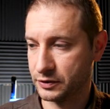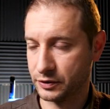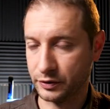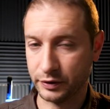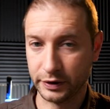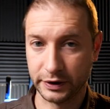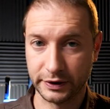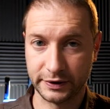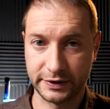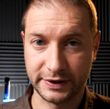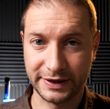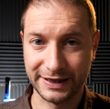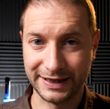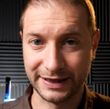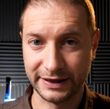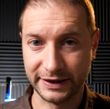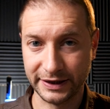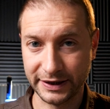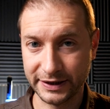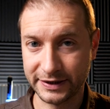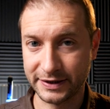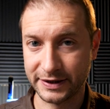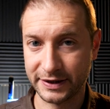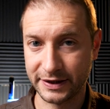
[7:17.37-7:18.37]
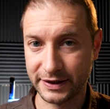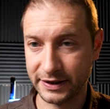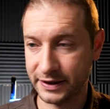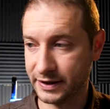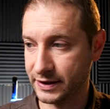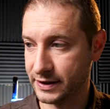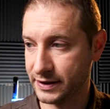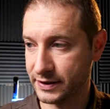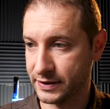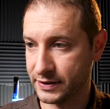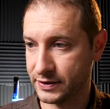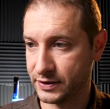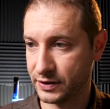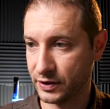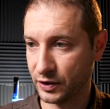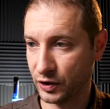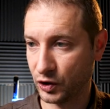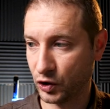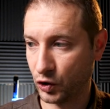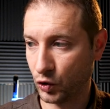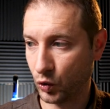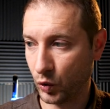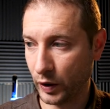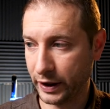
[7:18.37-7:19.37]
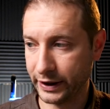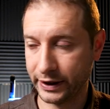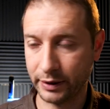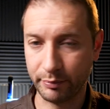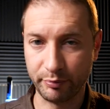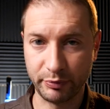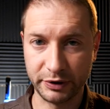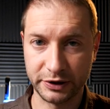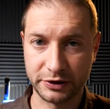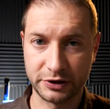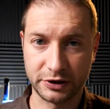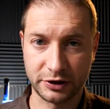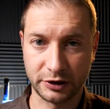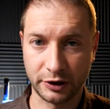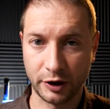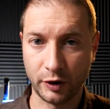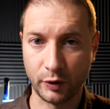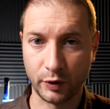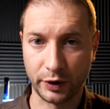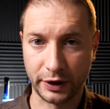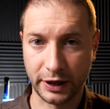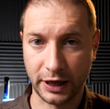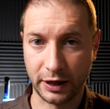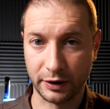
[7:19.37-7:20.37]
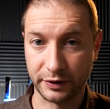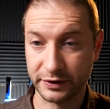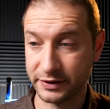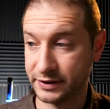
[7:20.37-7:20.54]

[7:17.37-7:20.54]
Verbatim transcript: So you can see that this is quite a bit slower now.